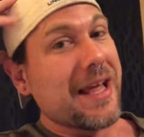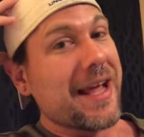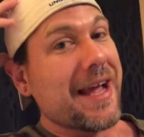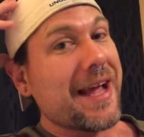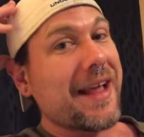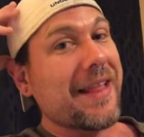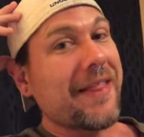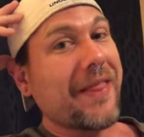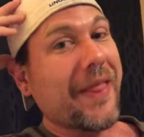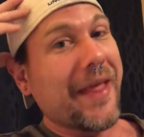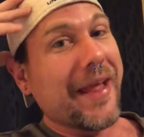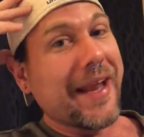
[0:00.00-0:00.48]

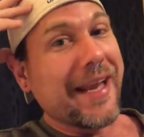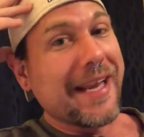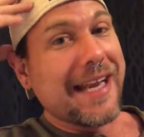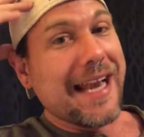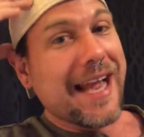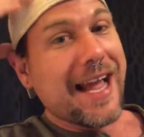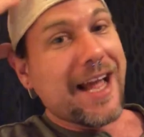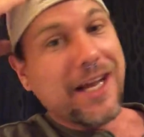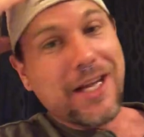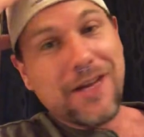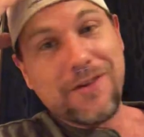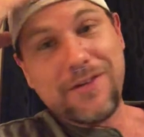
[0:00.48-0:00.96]
that? Like,
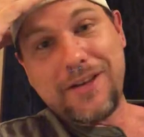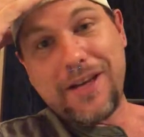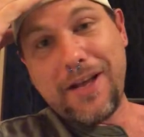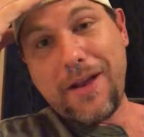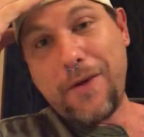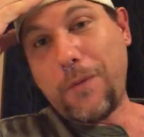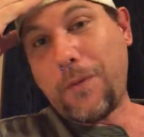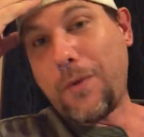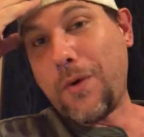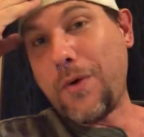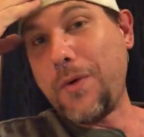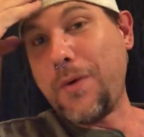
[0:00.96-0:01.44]
now you
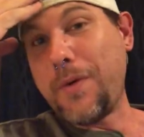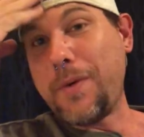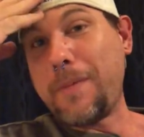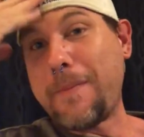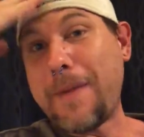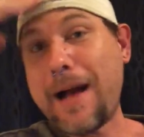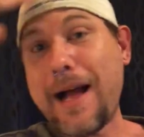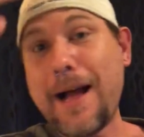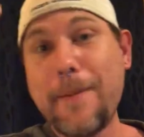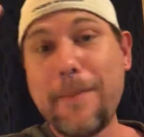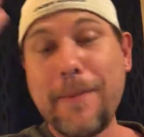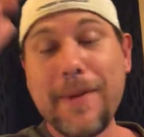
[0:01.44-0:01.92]
done ruined
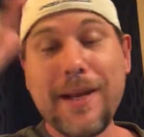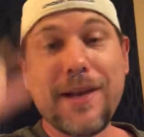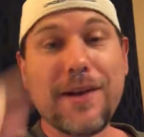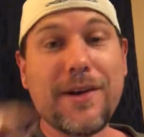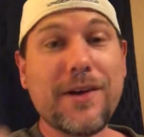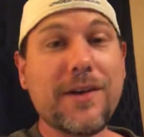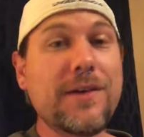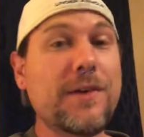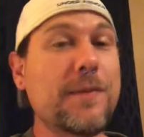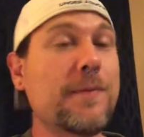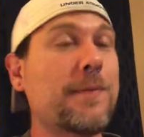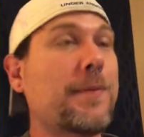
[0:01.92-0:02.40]
my
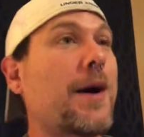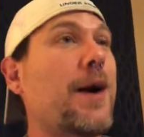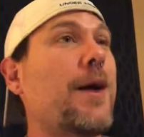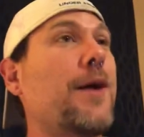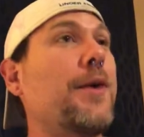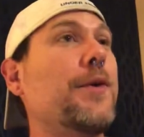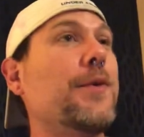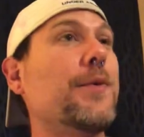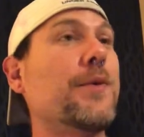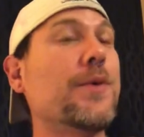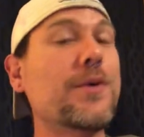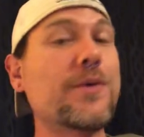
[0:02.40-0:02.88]
meal. You
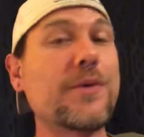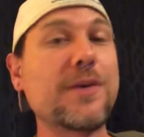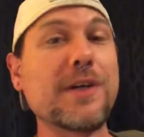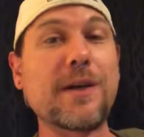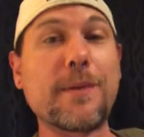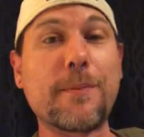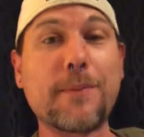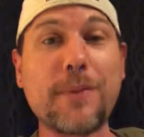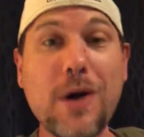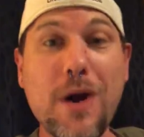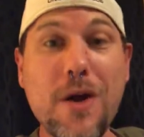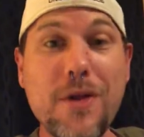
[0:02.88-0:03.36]
probably ruined
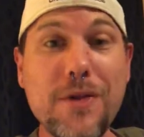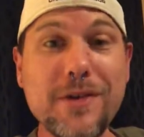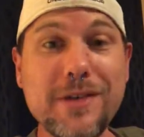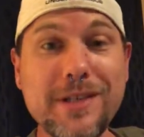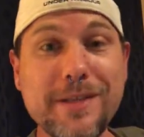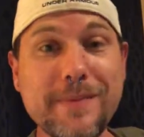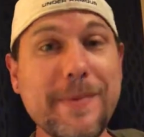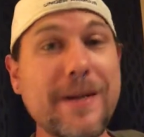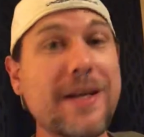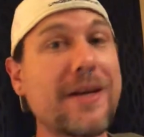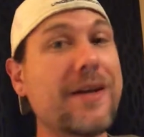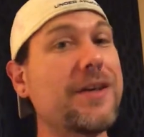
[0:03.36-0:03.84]
your
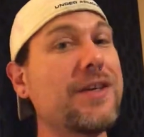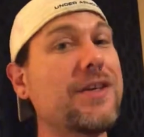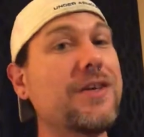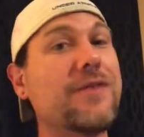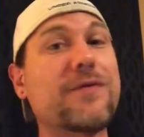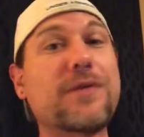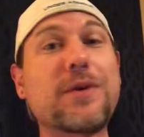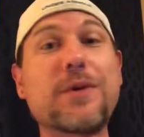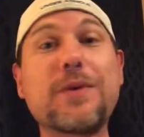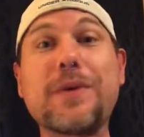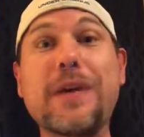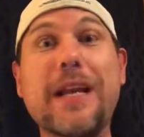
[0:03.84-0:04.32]
brother's meal.
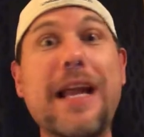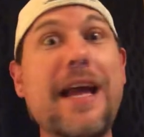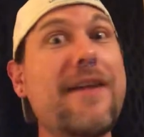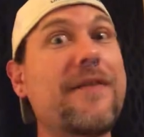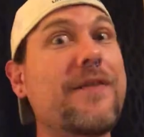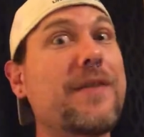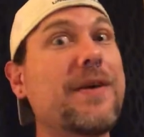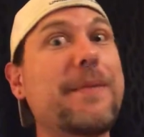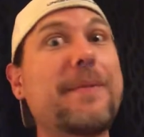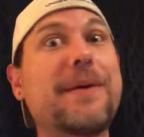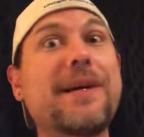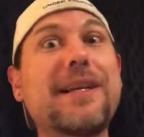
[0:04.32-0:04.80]
You've ruined
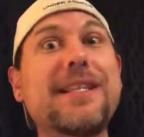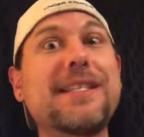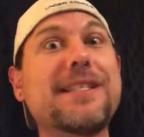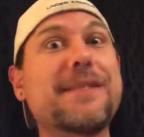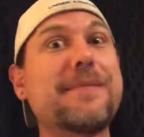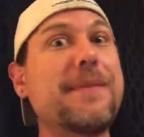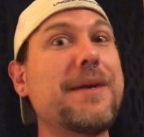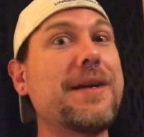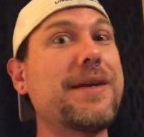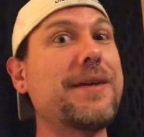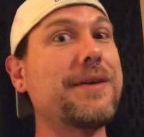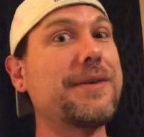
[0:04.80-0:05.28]
everybody's
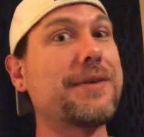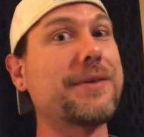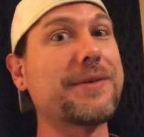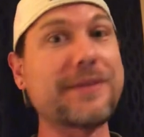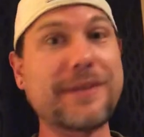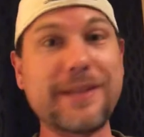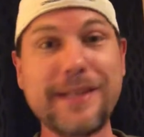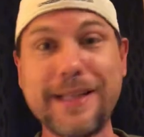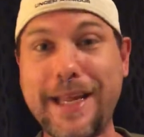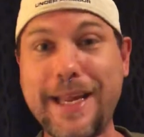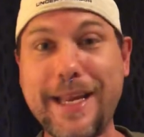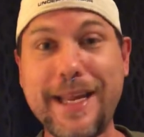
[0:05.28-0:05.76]
meal.
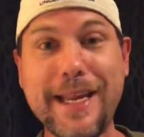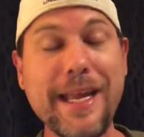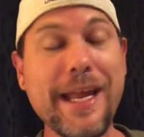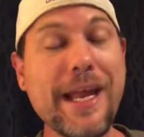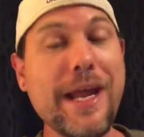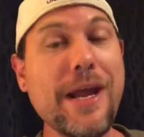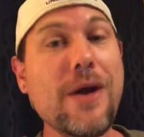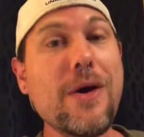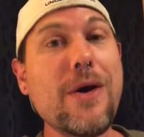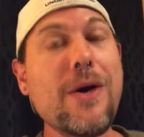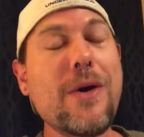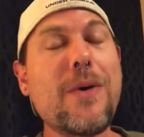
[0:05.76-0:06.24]
Like,
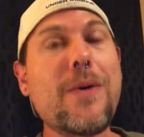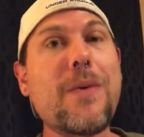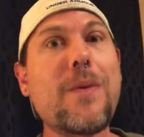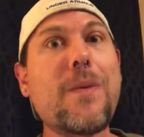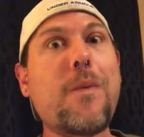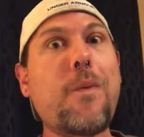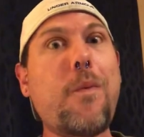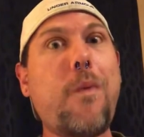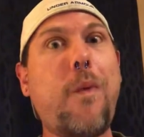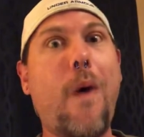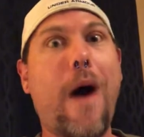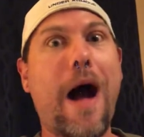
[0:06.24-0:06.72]

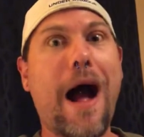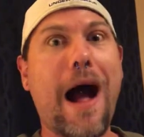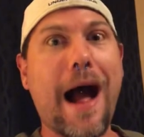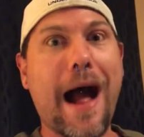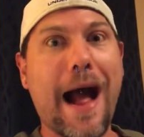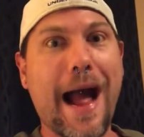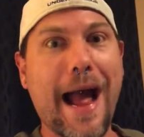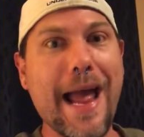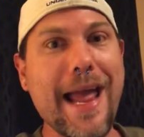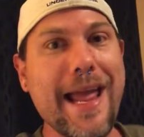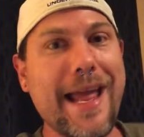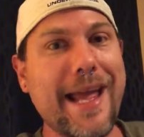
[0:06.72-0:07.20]

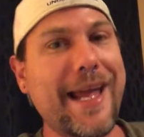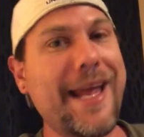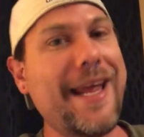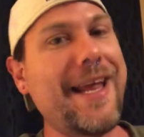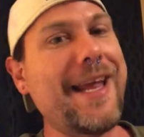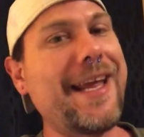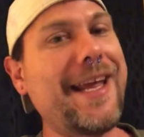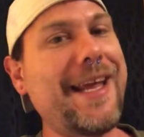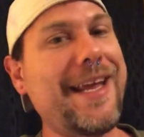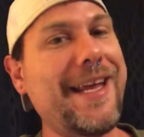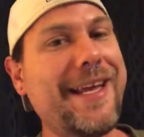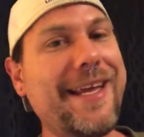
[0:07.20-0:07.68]

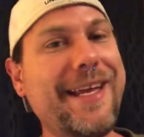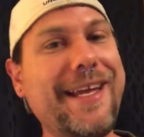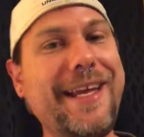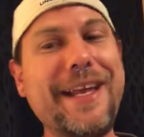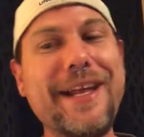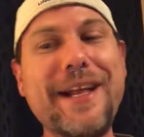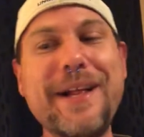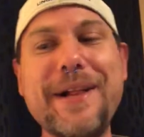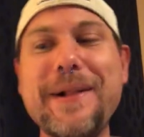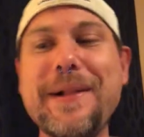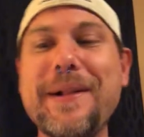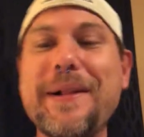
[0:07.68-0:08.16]
why?
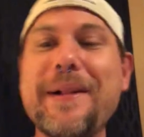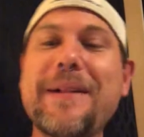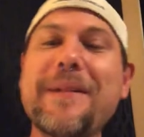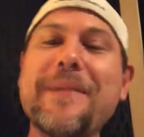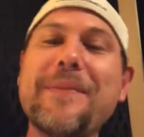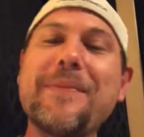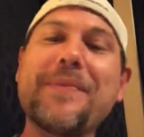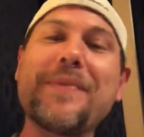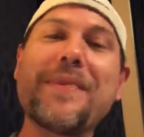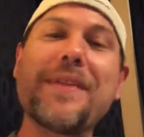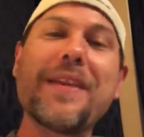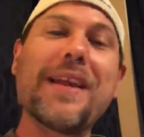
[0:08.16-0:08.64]

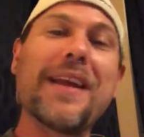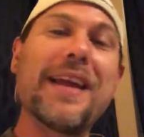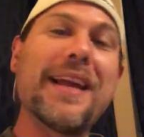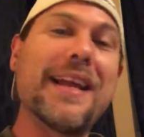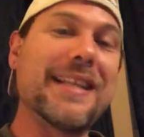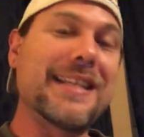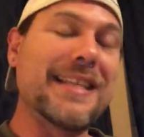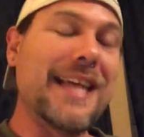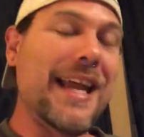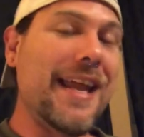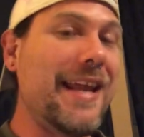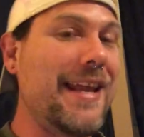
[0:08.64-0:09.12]

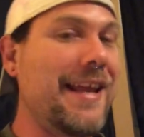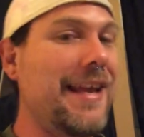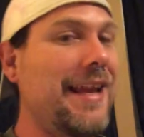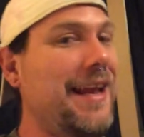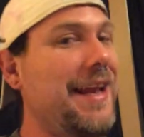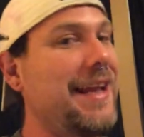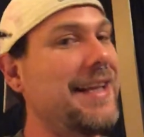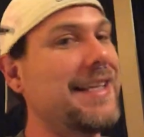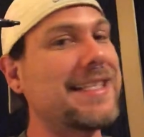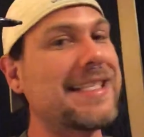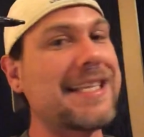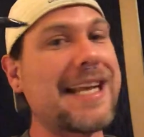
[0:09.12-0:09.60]

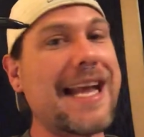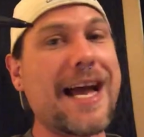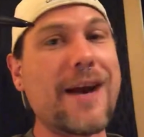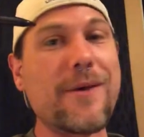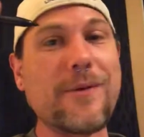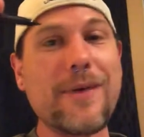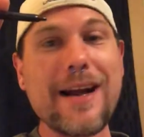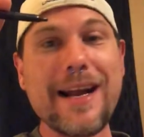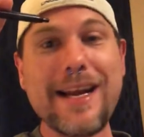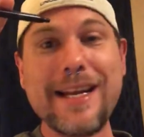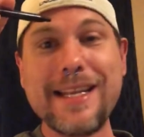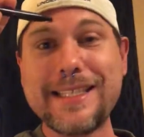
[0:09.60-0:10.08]
It's not
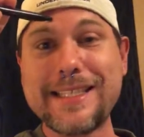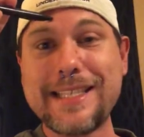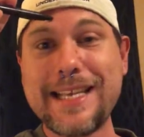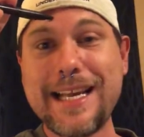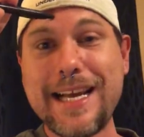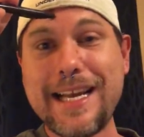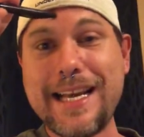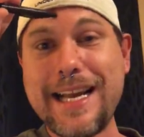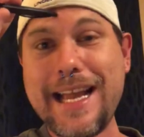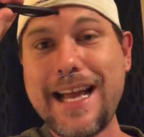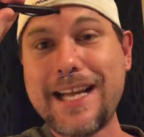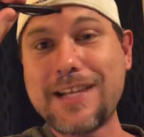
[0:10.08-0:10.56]
right. It's
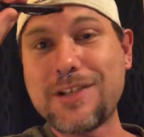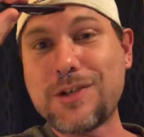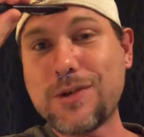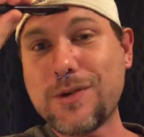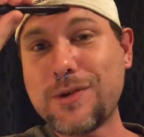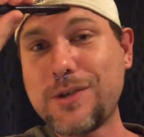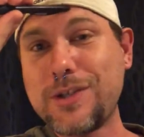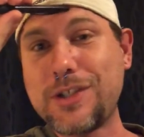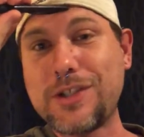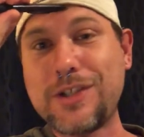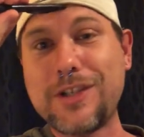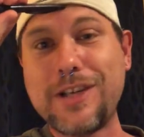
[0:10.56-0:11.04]
not
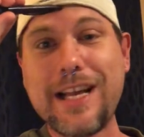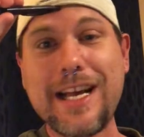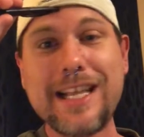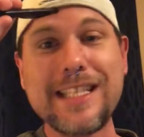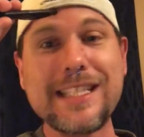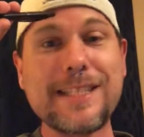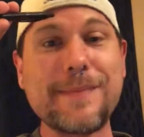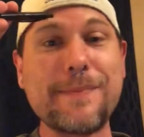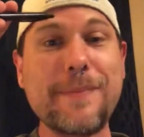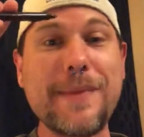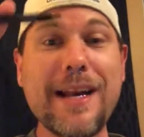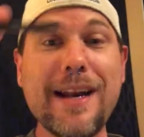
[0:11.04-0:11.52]
natural. You should not
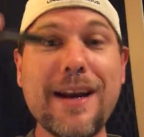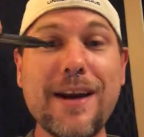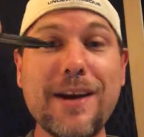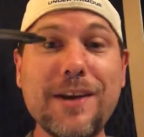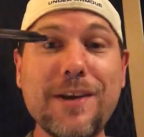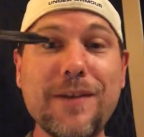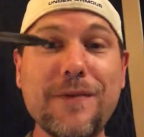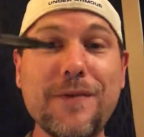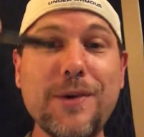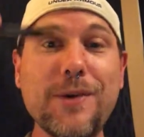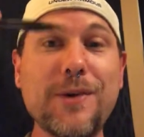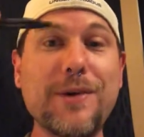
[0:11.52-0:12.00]
spit out
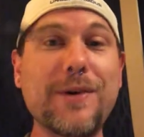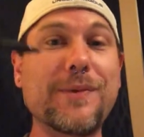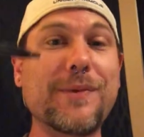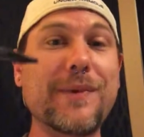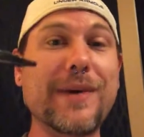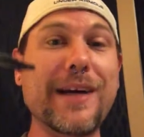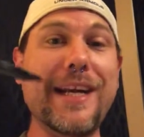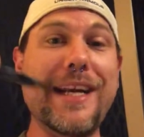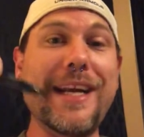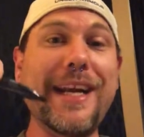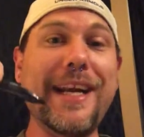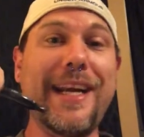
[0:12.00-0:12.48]
your food and
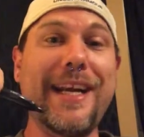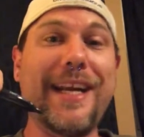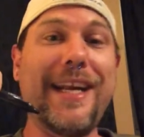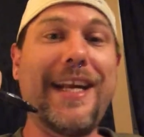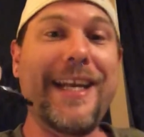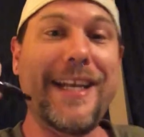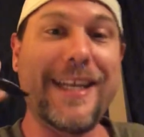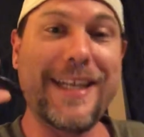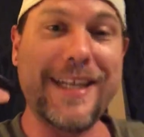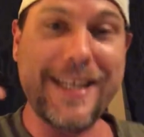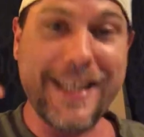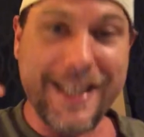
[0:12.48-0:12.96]

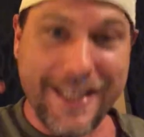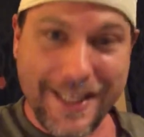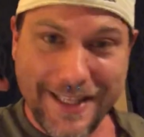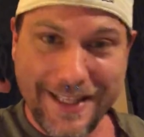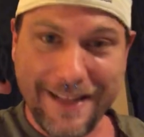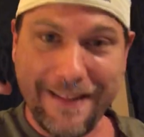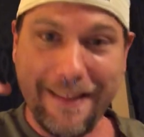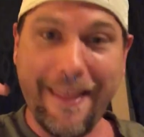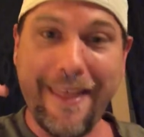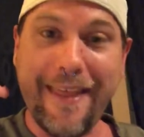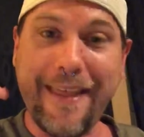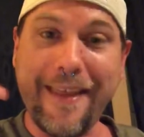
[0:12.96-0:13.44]
reheat
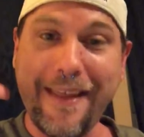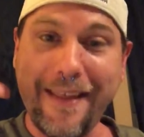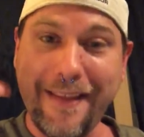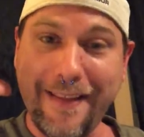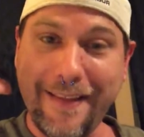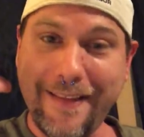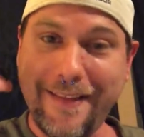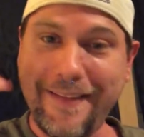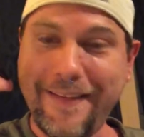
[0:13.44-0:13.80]
it.